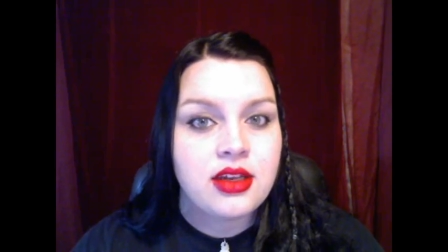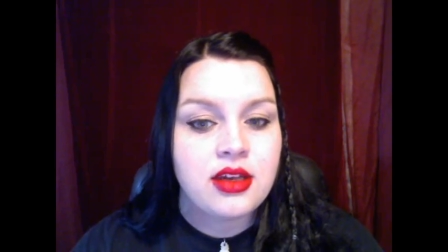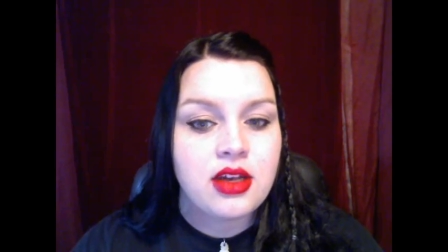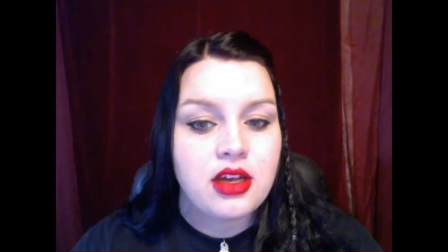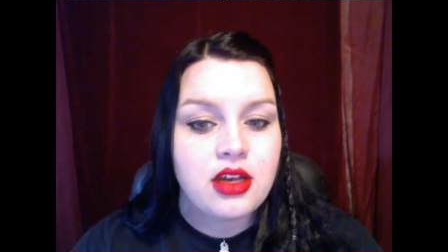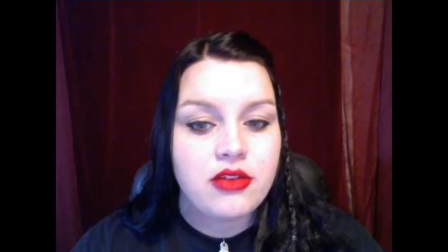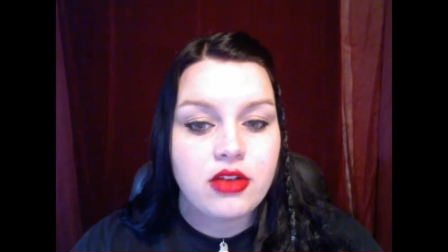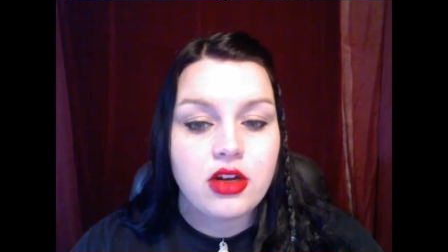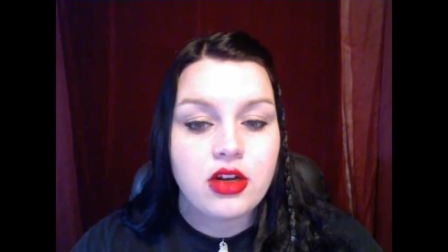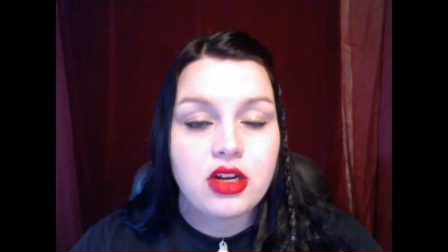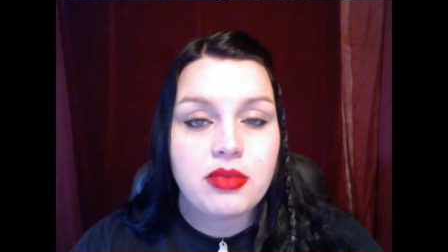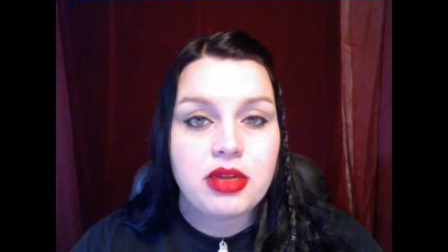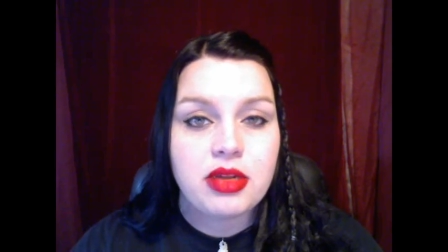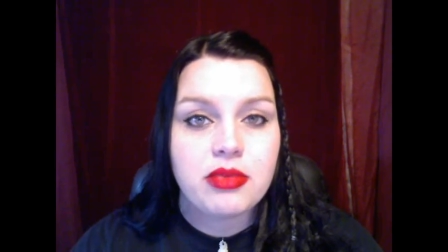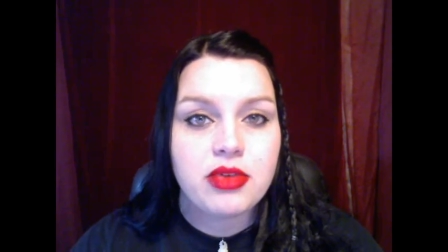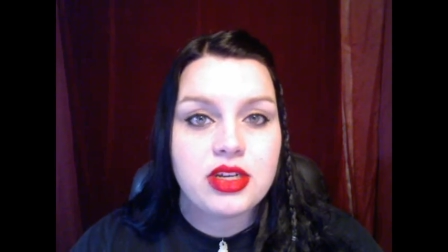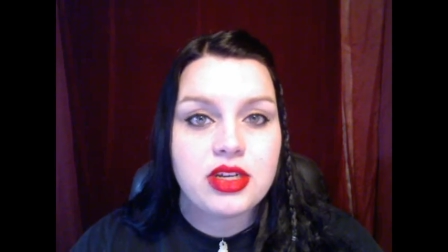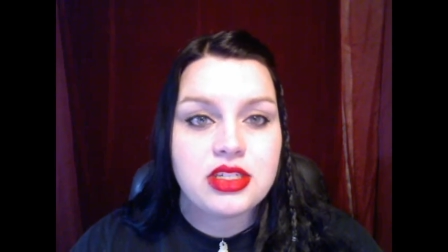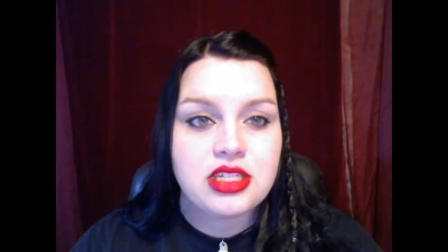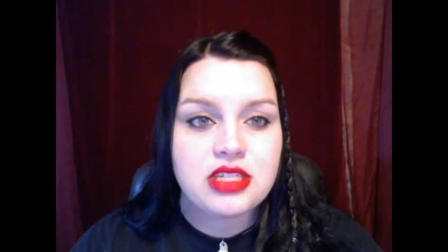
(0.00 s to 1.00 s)
if you're going to be a
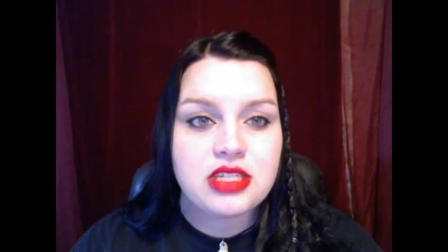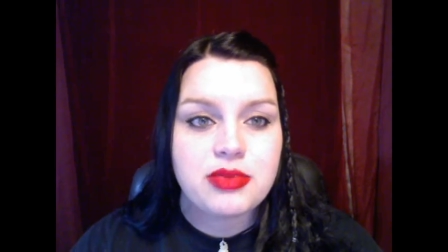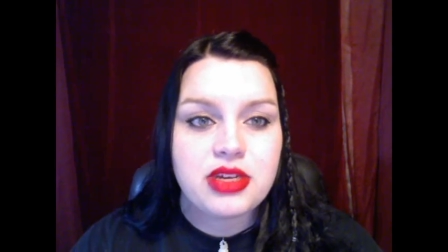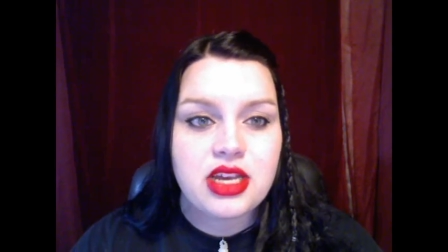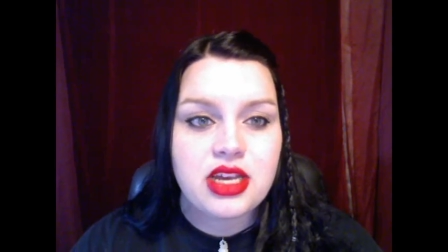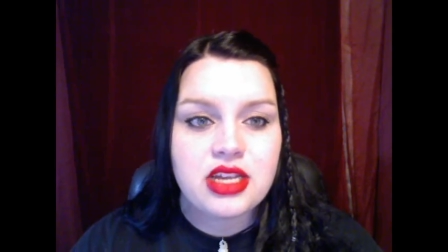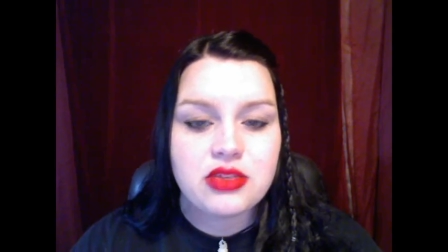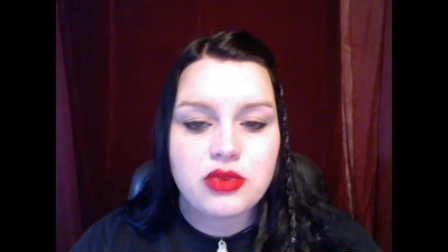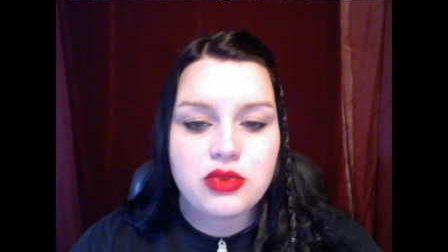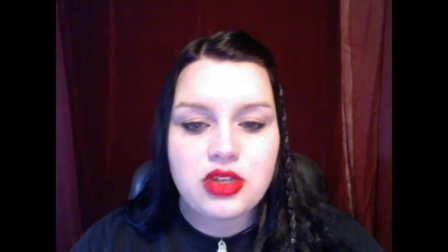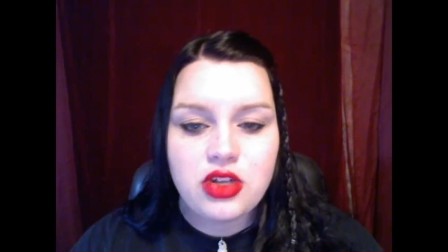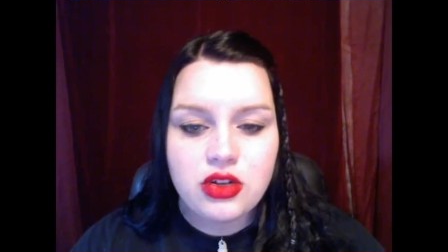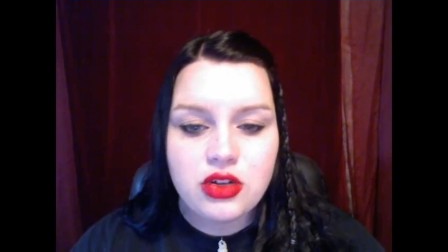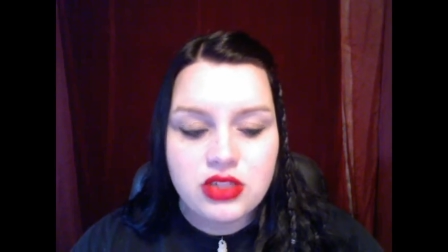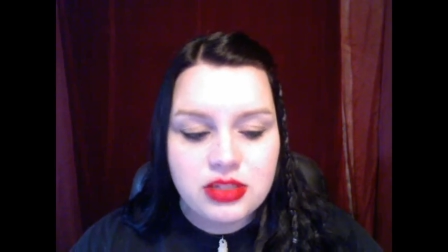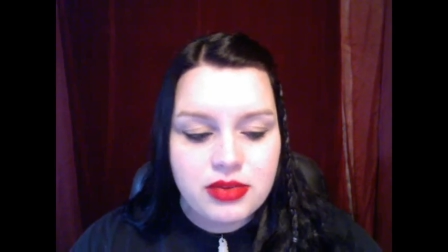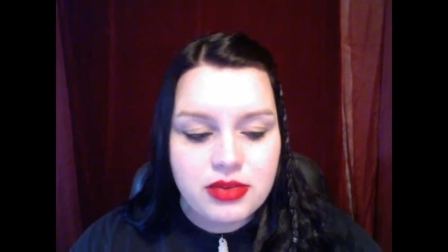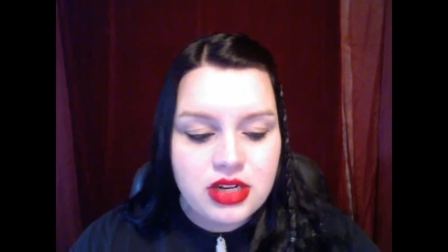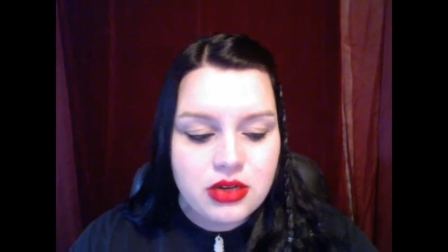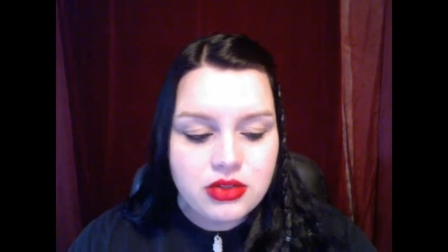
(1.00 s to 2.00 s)
priestess, because when you're,
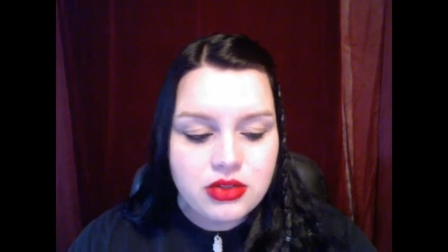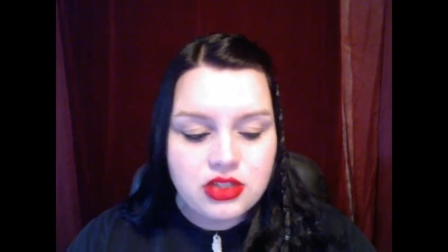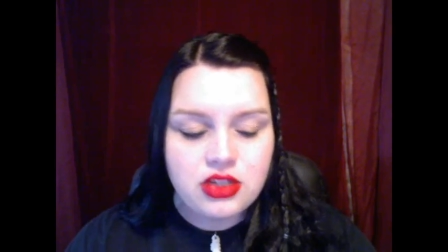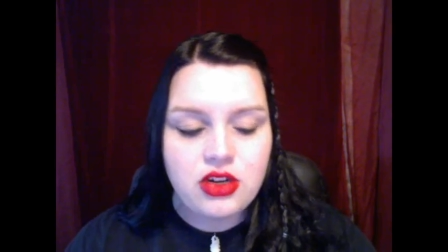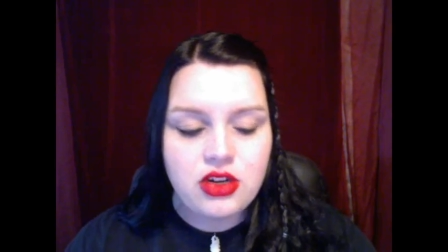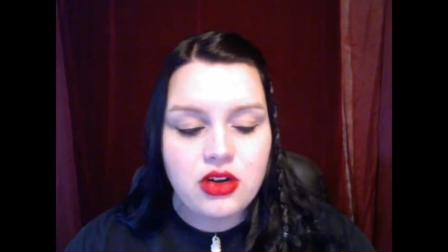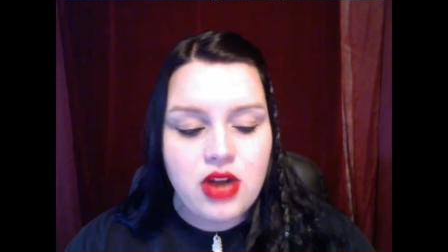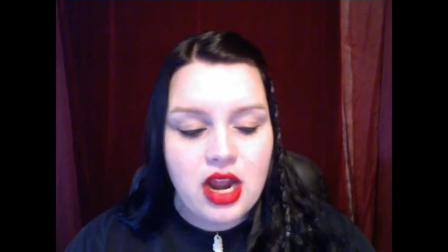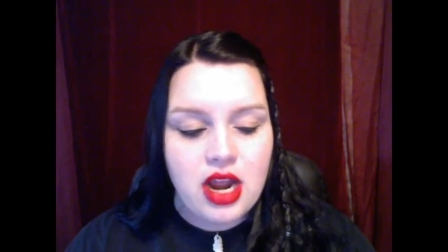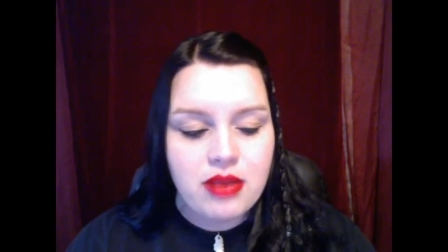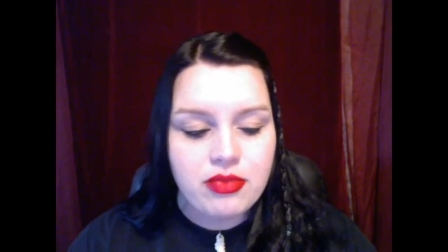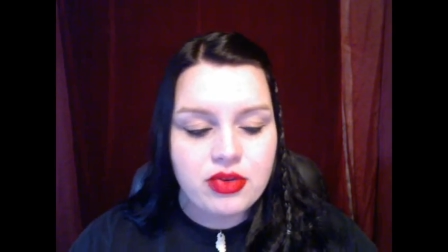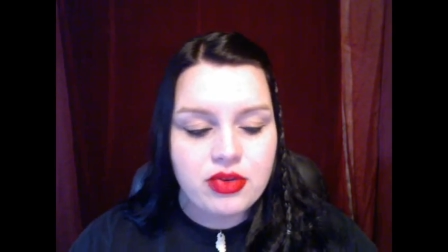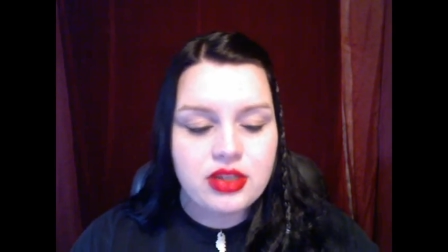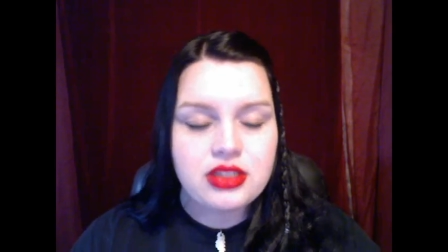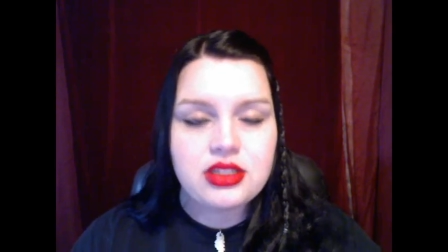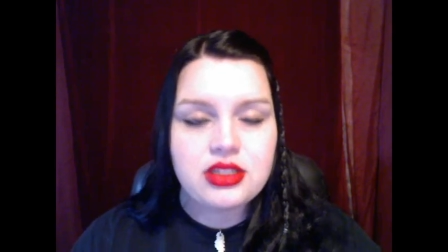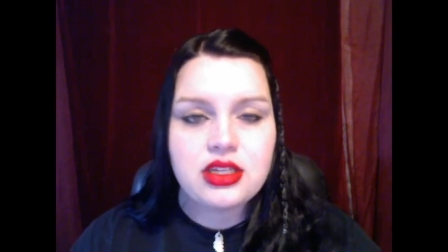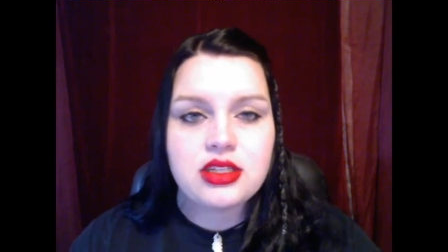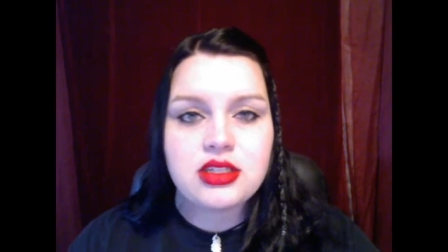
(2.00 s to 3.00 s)
somebody goes, you're high
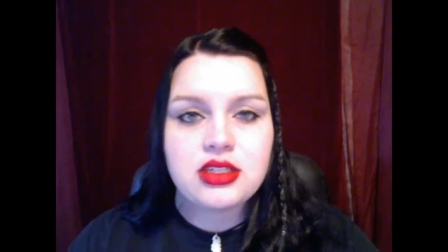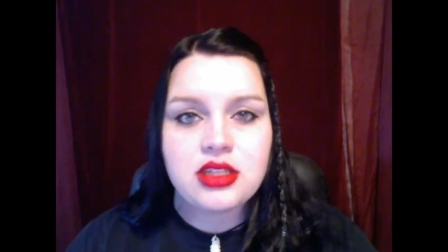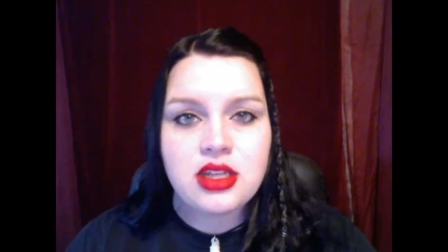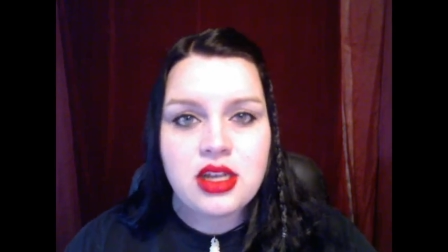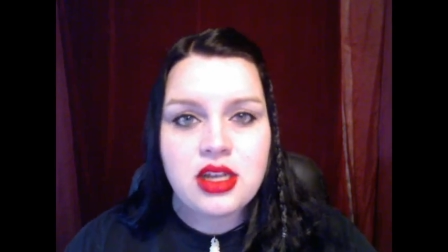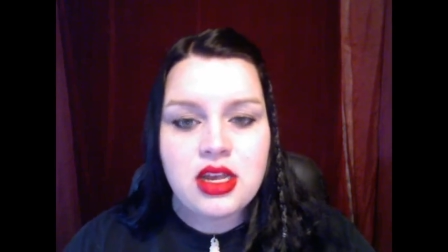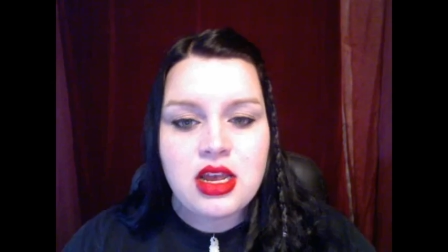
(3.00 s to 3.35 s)
priestess,